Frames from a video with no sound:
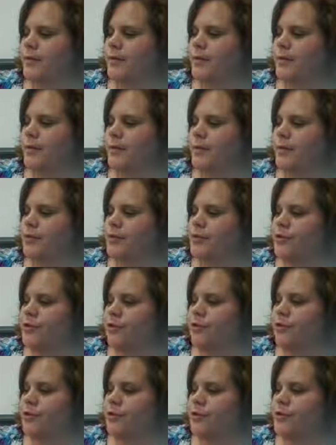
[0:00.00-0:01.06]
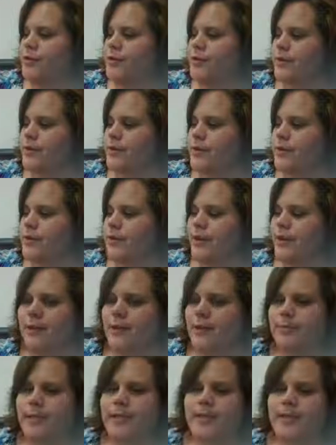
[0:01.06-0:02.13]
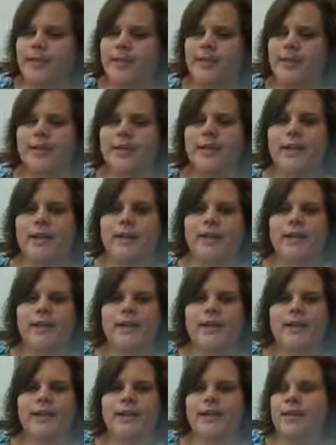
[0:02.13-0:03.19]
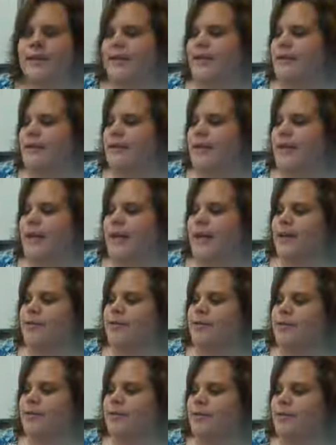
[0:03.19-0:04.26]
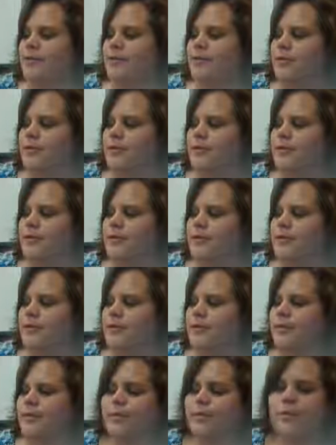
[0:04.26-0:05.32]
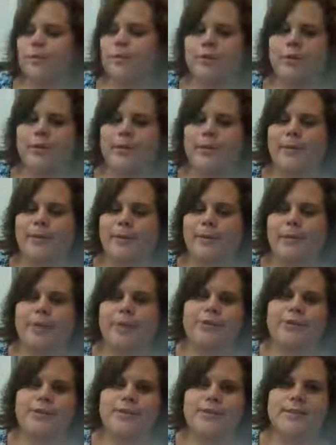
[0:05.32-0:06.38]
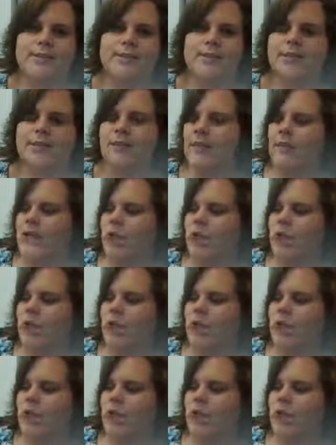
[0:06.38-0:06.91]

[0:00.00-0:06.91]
It could be jokes. It could be anything that's an actual more about what I just said.